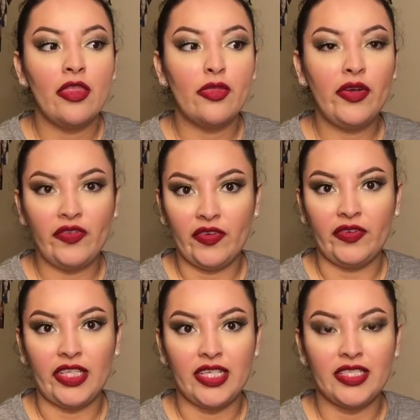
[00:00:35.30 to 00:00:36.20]

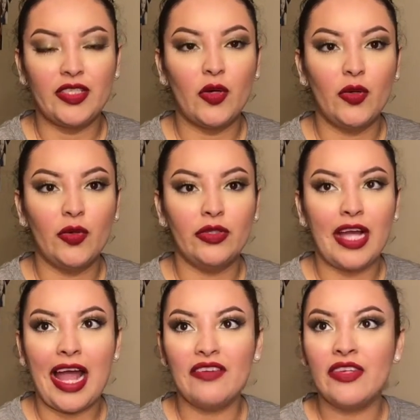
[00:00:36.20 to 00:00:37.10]
350 so
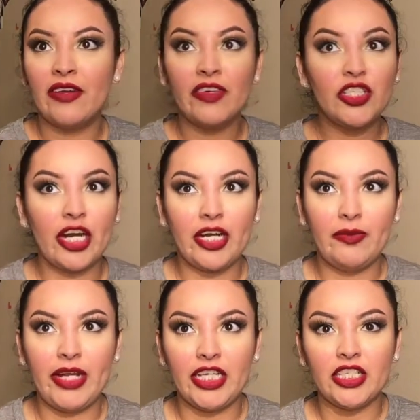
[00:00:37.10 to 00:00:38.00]
I've never tried
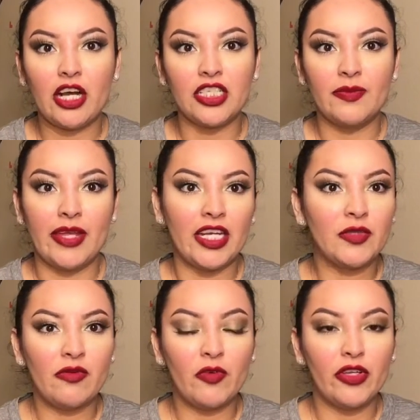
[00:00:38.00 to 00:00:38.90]
BH Cosmetics
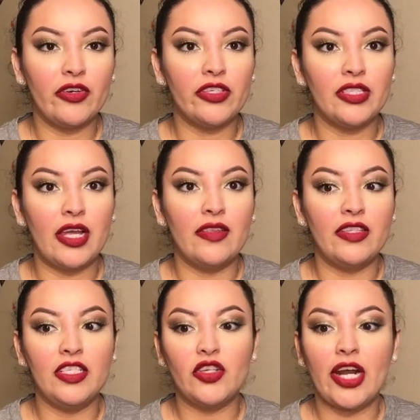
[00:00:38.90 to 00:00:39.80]
before there's
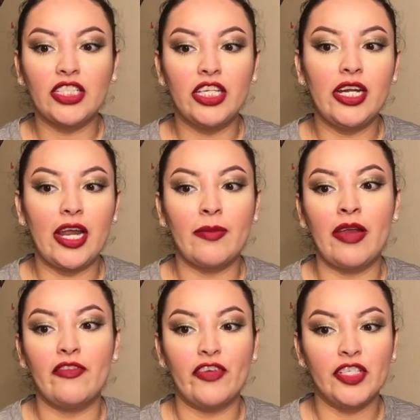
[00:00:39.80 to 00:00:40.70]
these are actually like
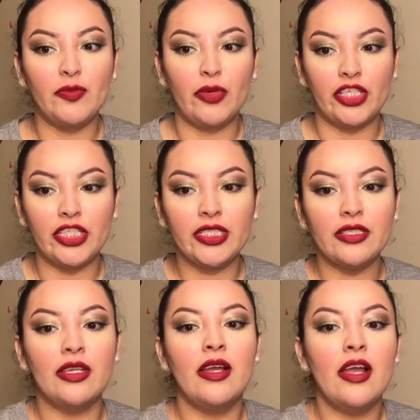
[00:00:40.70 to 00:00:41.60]
my first
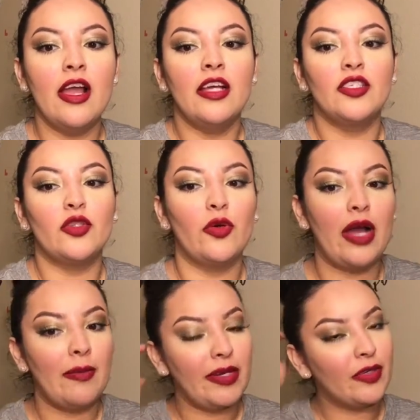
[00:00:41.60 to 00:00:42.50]
brushes so
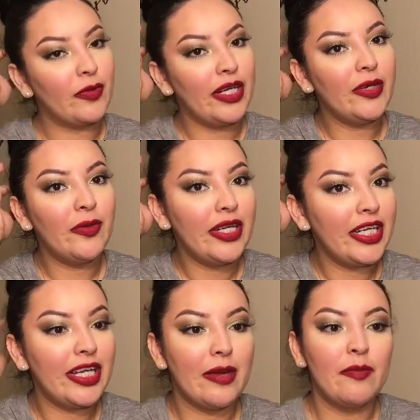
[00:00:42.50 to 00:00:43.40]
I'm like really
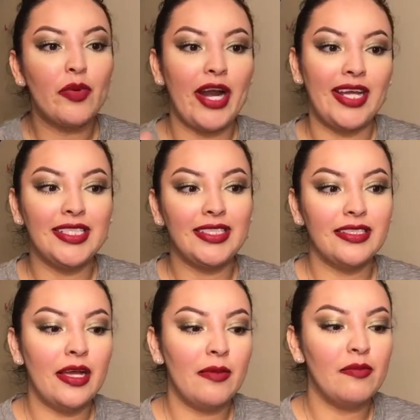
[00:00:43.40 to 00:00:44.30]
really impressed
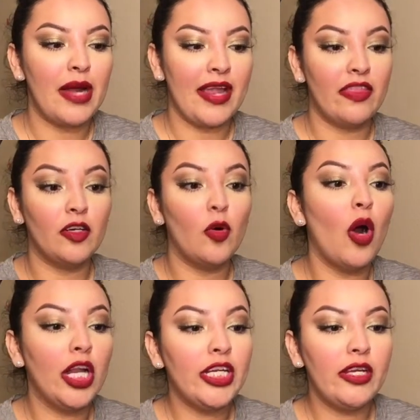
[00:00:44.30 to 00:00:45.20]
by the
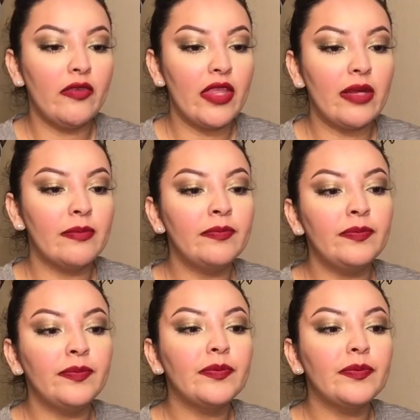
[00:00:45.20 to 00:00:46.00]
quality of them